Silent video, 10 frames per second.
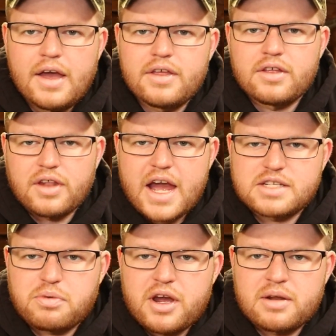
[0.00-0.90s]
The
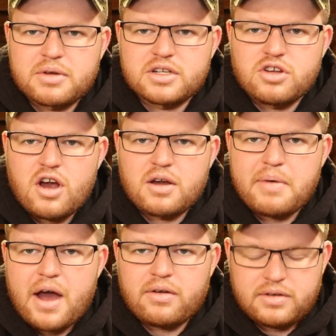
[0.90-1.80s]
last brand I'm going to talk
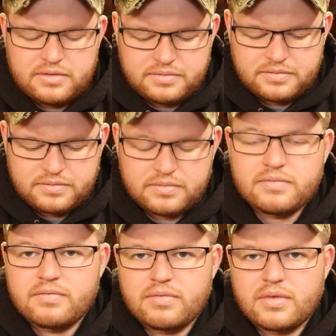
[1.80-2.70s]
about
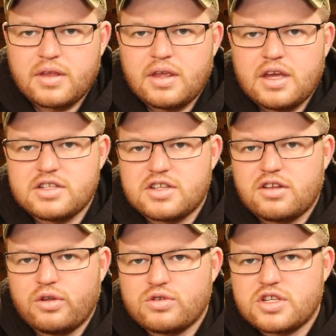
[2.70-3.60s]
is the
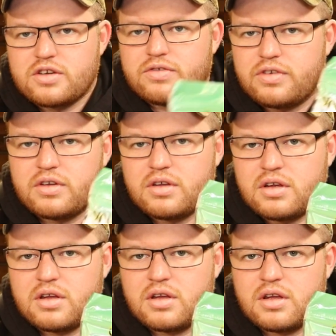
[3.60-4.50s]
elusive
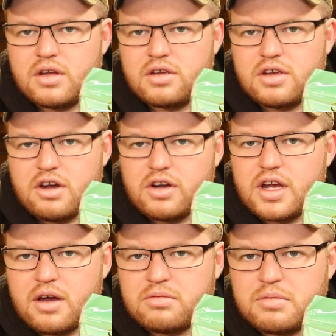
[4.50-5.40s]
Gary
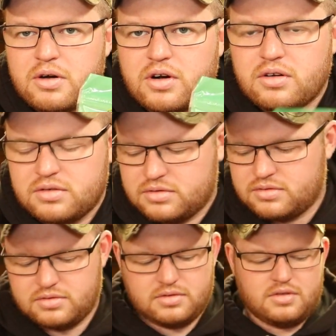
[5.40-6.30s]
Yamamoto.
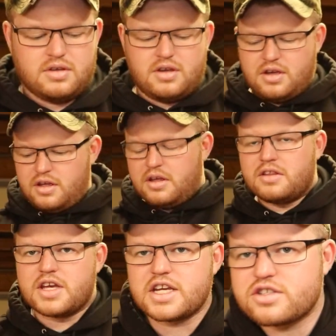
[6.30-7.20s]

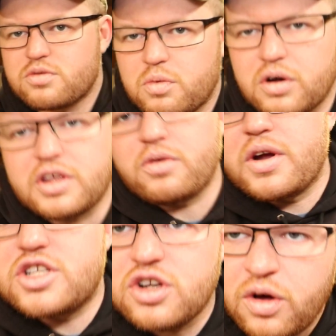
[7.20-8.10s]
These were the
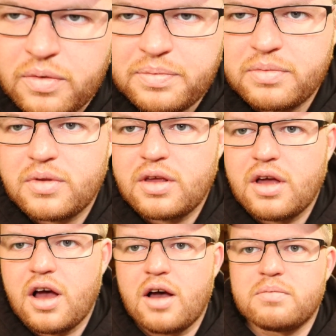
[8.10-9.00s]
original
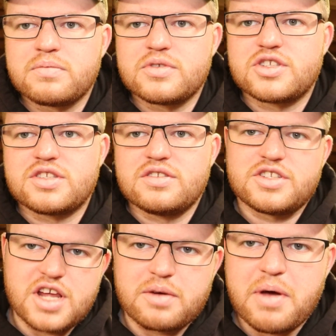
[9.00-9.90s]

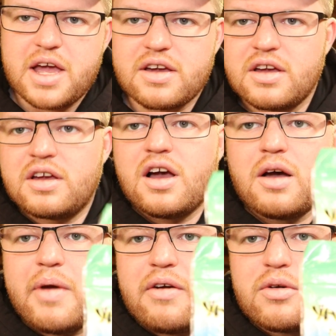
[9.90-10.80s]
stick bait.
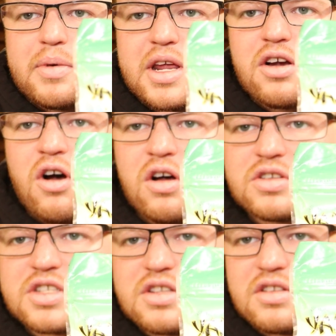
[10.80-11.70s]
Everybody
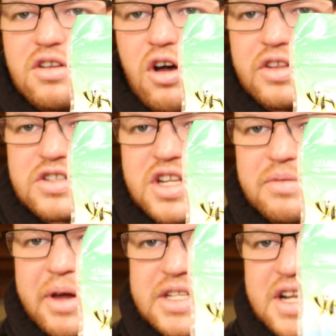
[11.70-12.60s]
calls all their
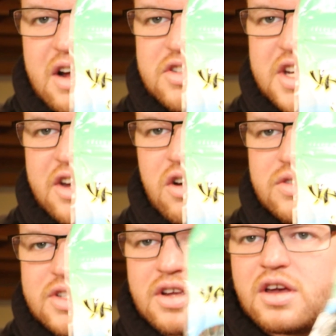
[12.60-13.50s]
stick baits now
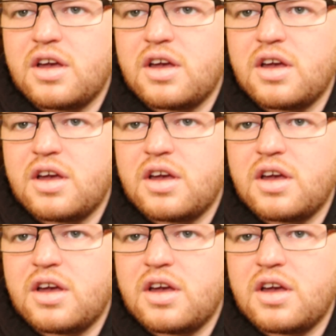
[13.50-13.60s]
Senkos